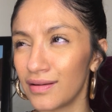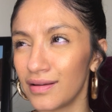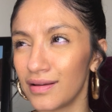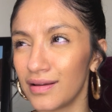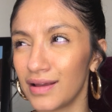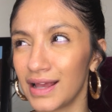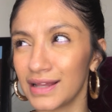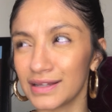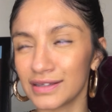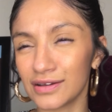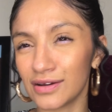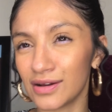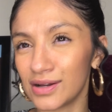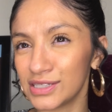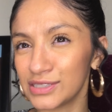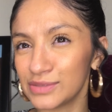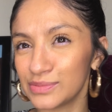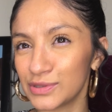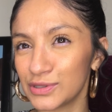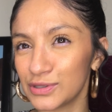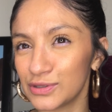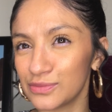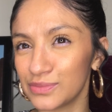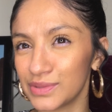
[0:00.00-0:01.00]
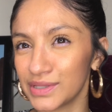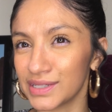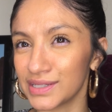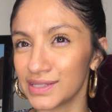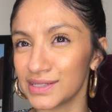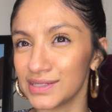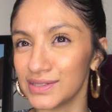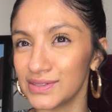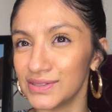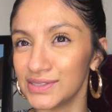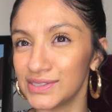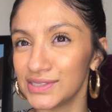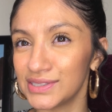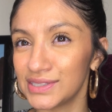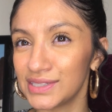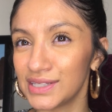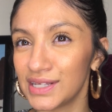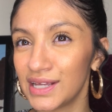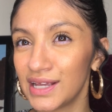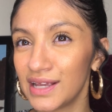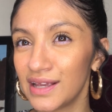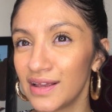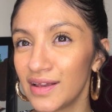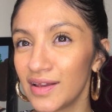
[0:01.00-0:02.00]
at the hospital because
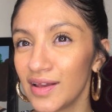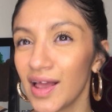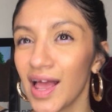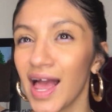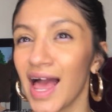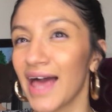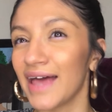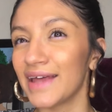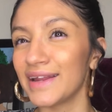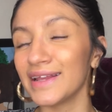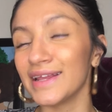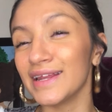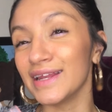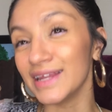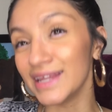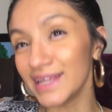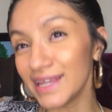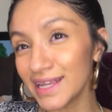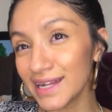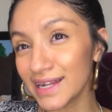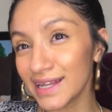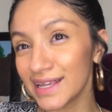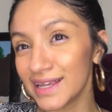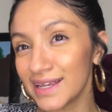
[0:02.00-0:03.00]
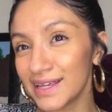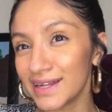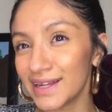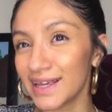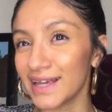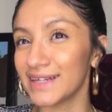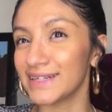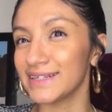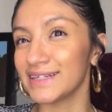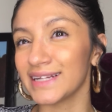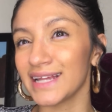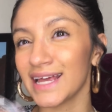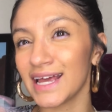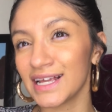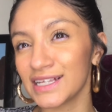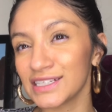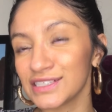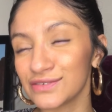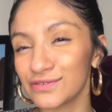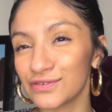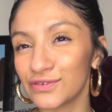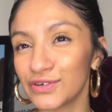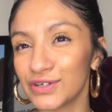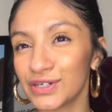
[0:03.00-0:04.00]
I didn't need it. I didn't ask
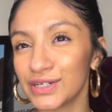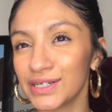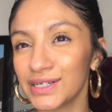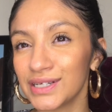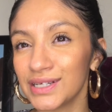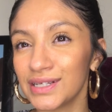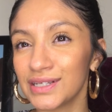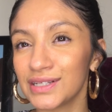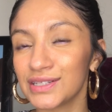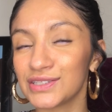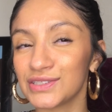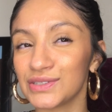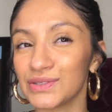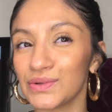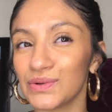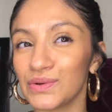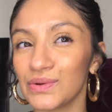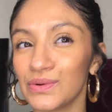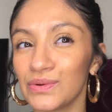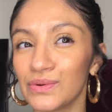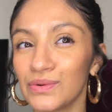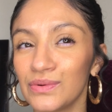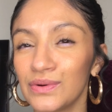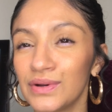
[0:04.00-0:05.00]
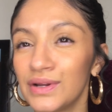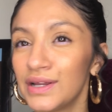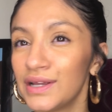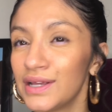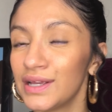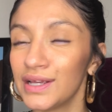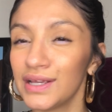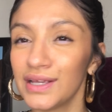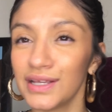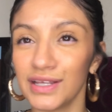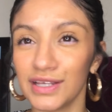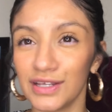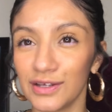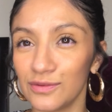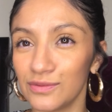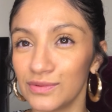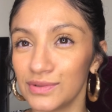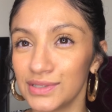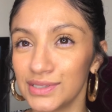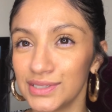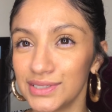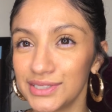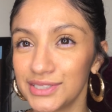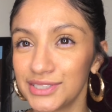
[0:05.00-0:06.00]
for it. So it
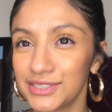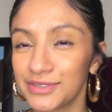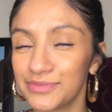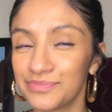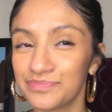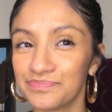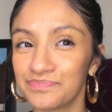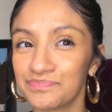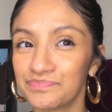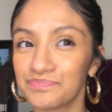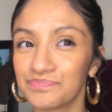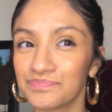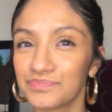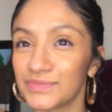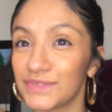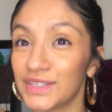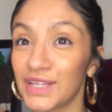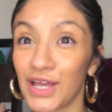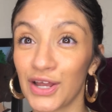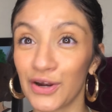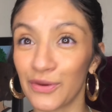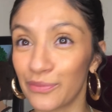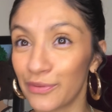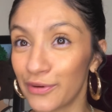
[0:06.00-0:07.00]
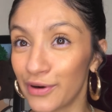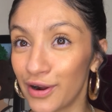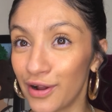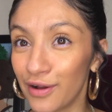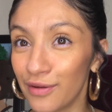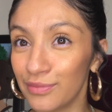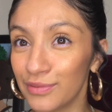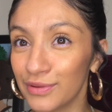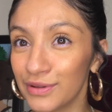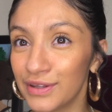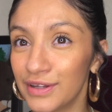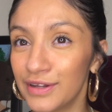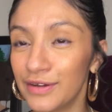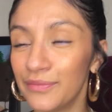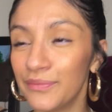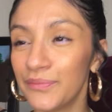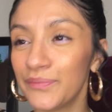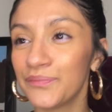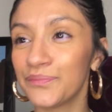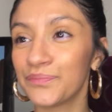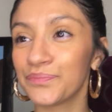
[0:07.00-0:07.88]
was not a problem.